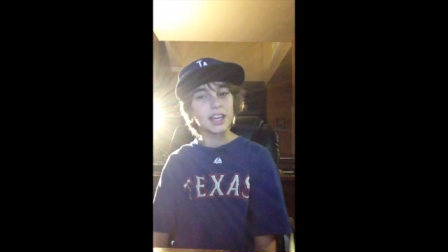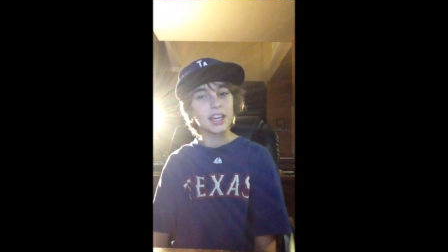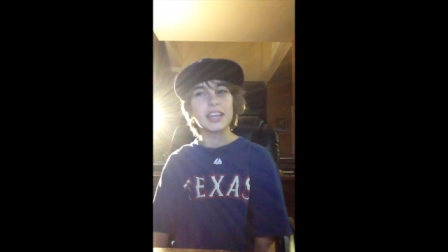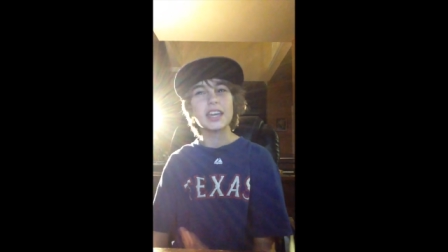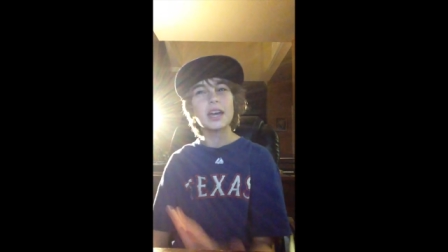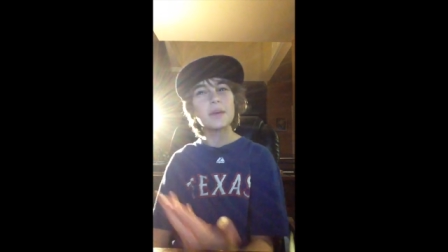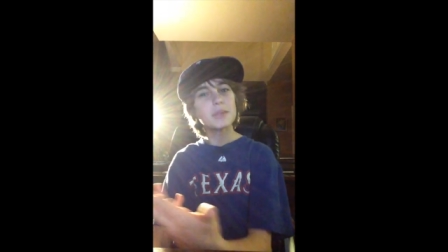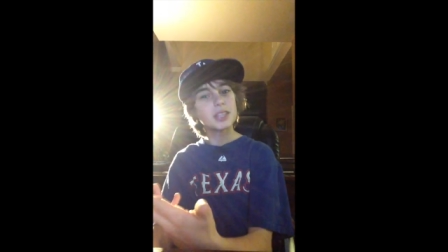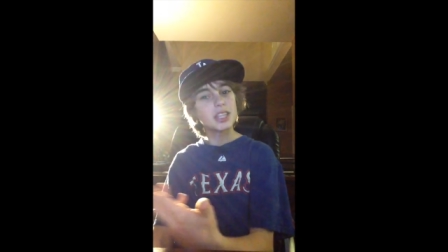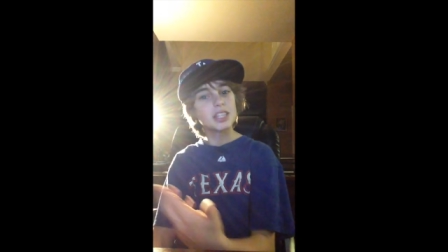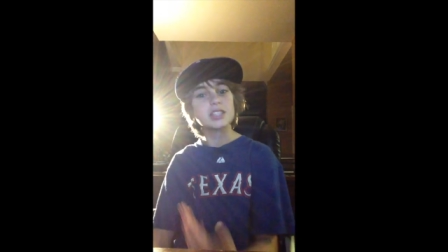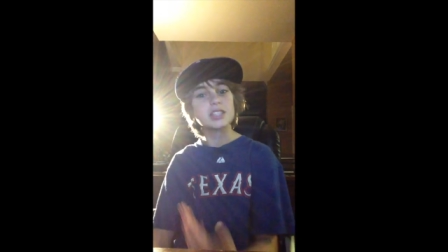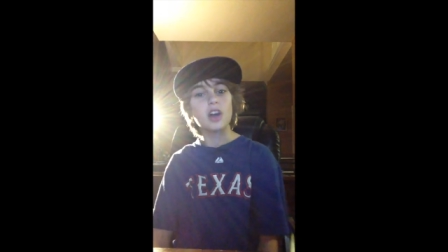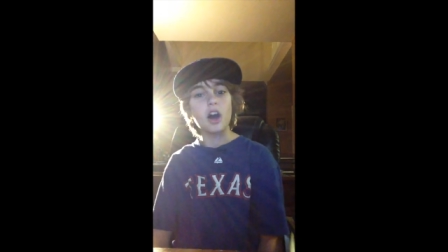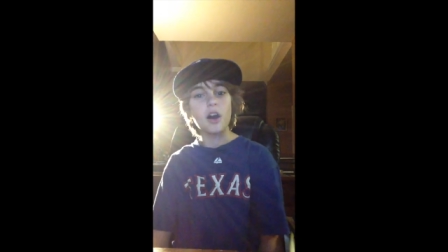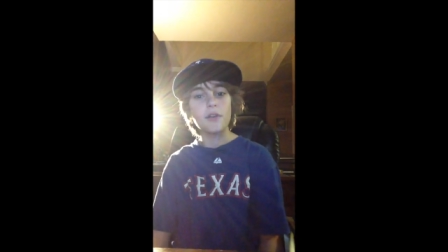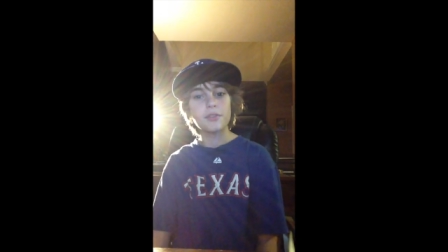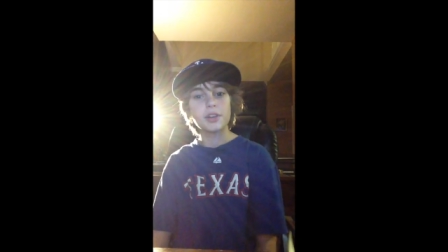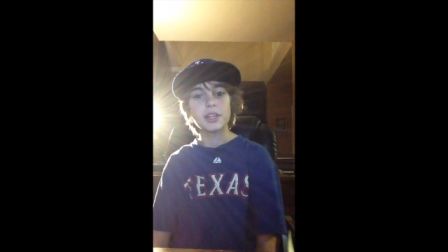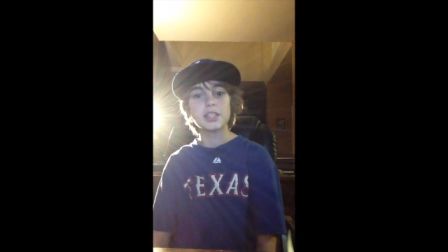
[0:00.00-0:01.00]
It gave me this
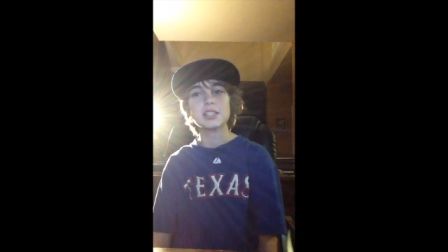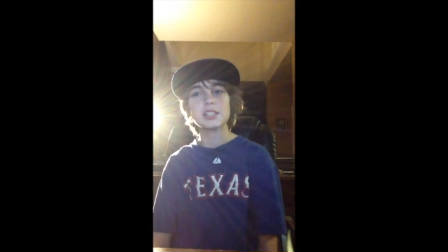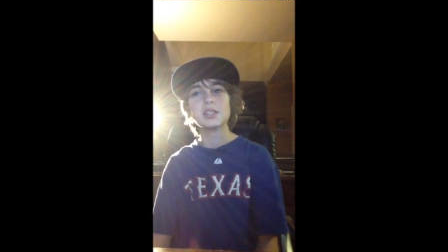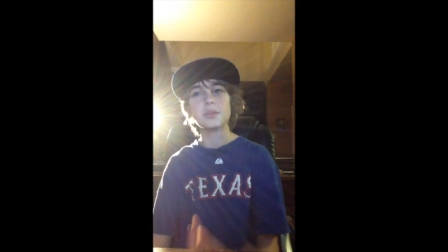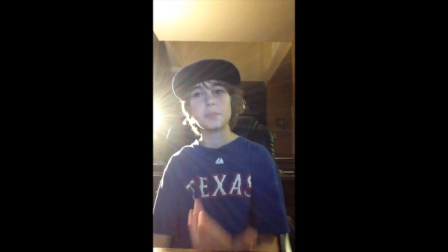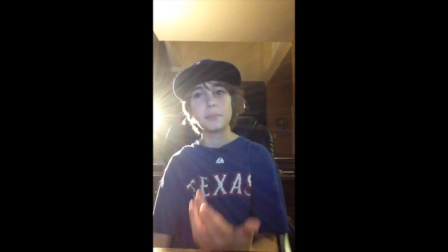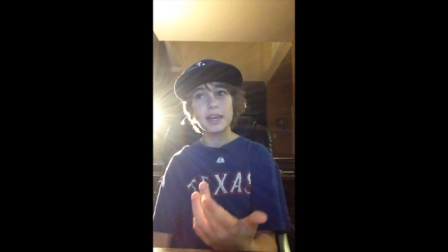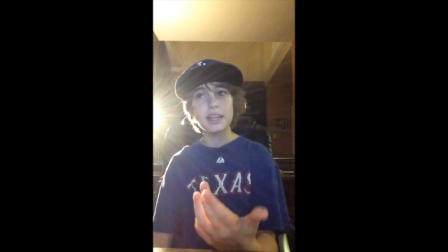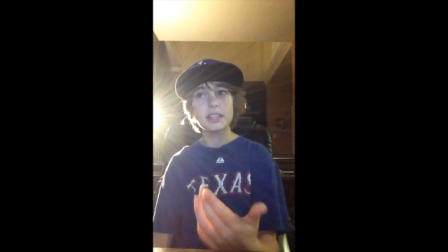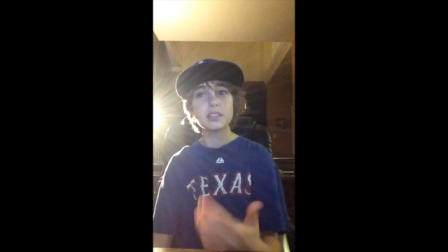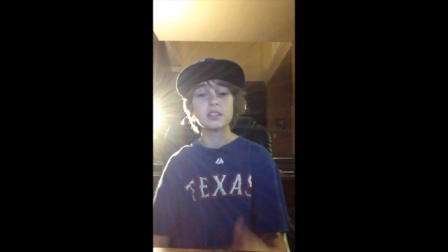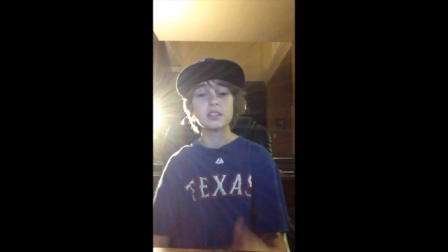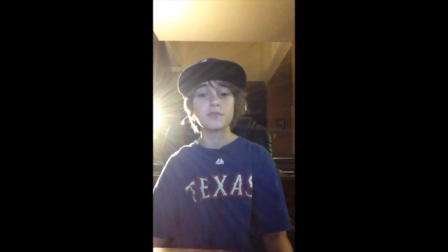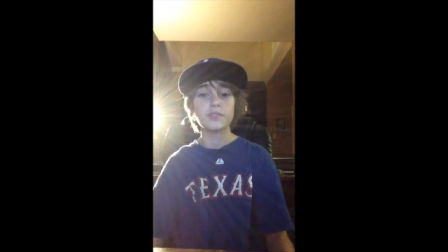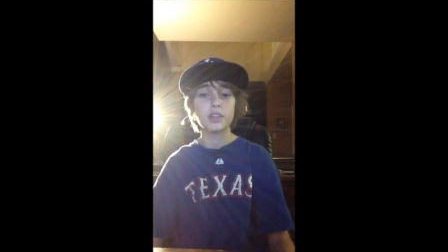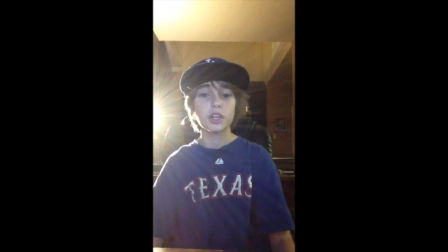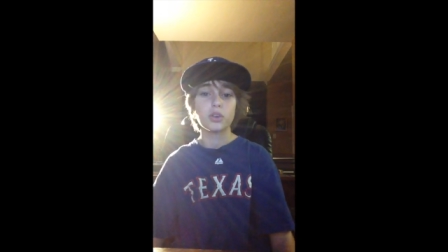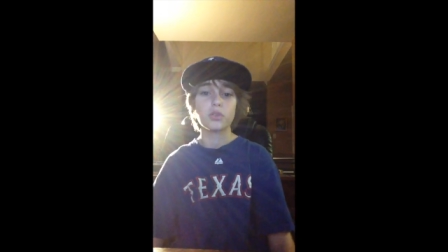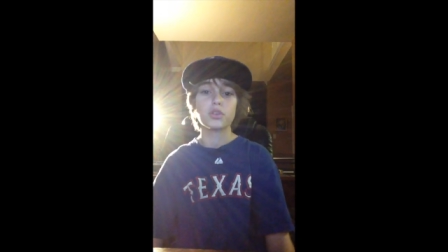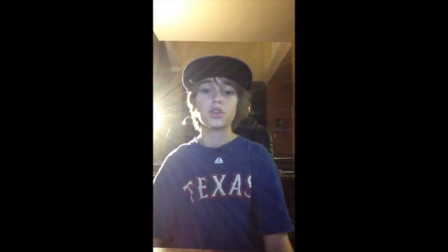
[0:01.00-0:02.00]
confidence to make this
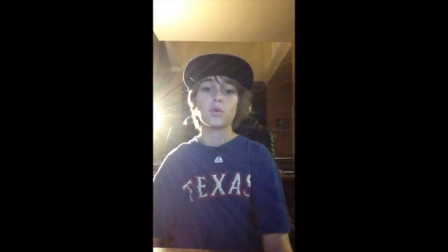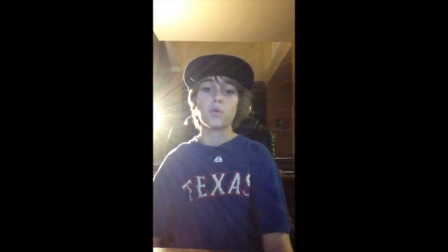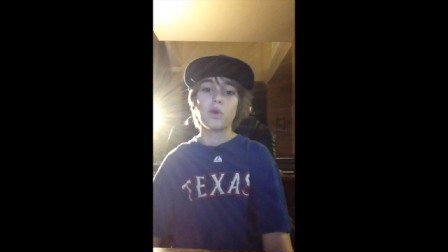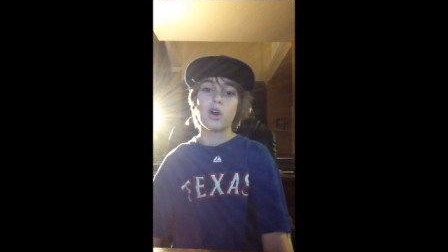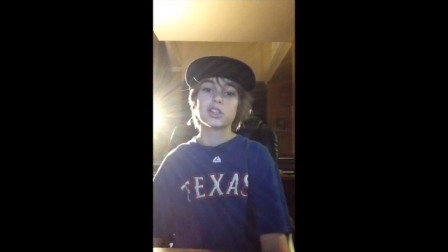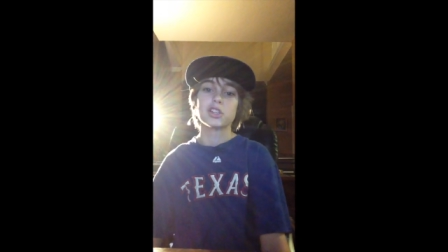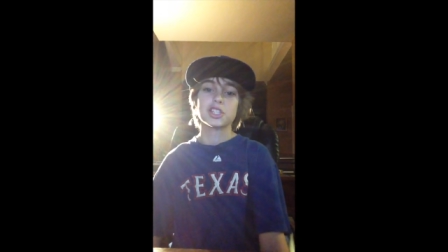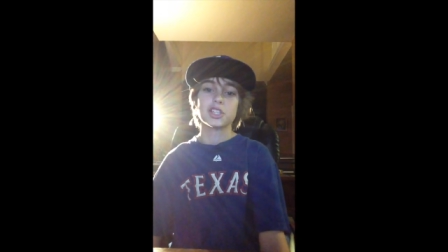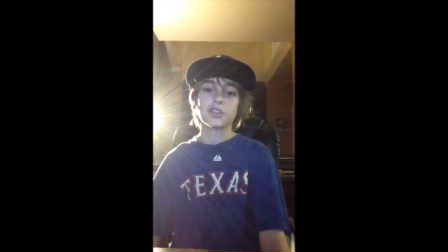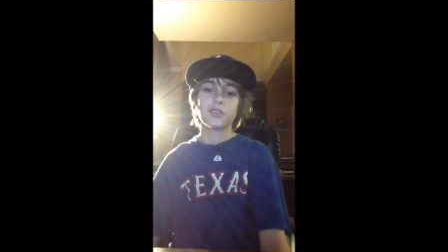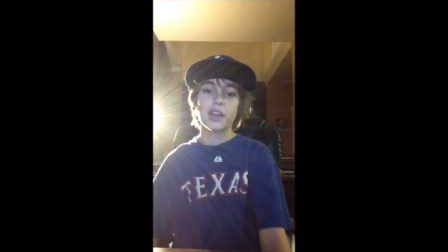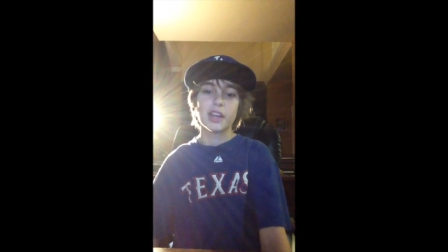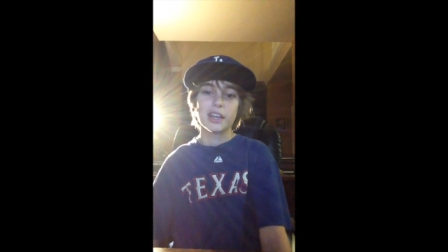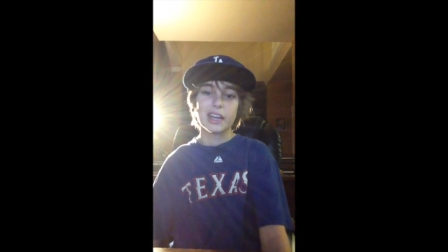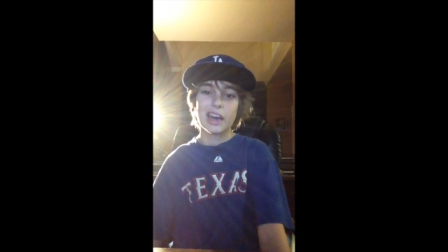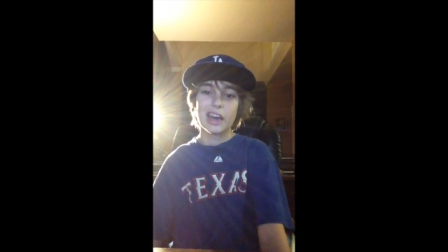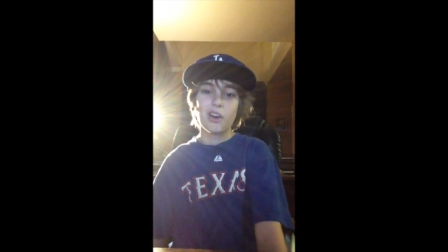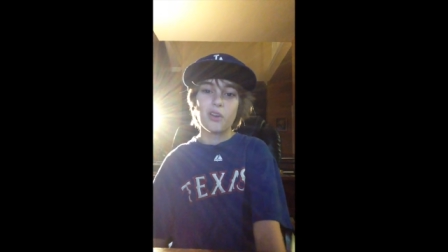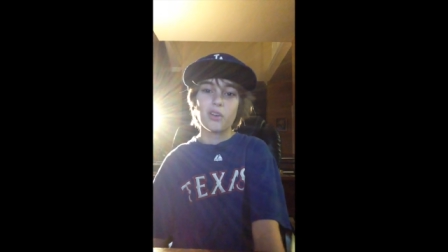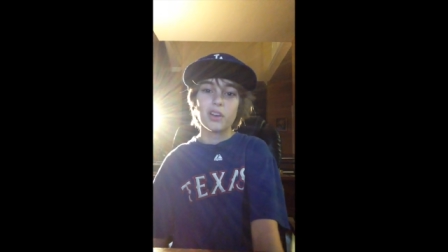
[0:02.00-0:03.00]
video you're watching right
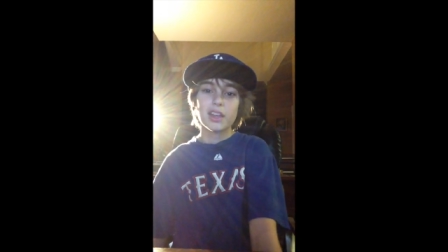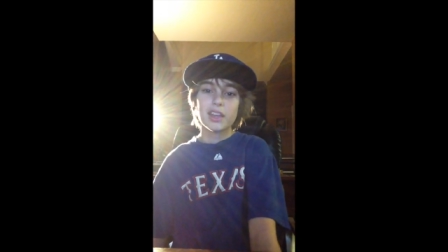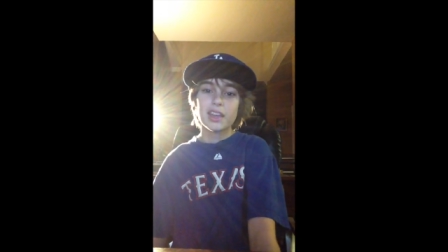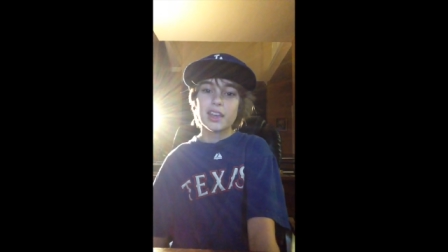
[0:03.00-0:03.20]
now.